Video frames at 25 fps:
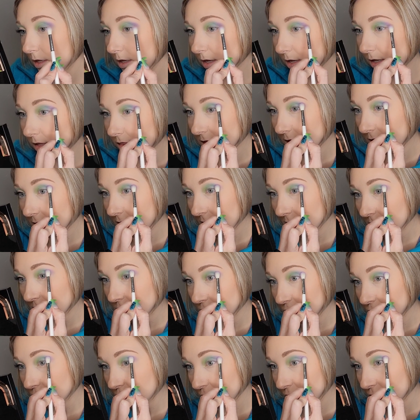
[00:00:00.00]
And then I
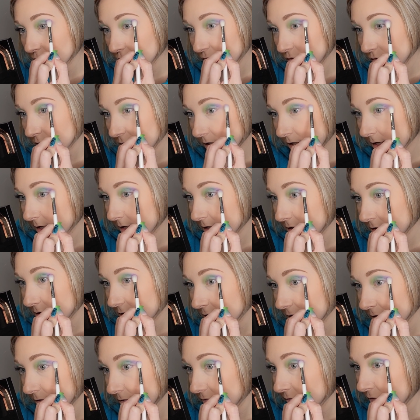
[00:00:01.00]
do kind
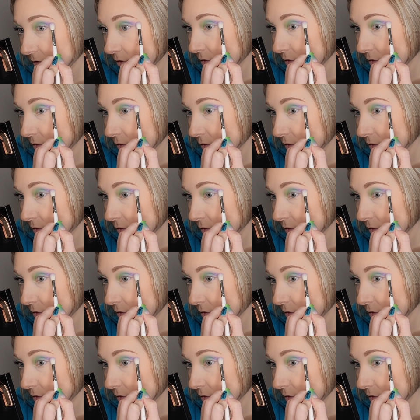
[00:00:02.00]
of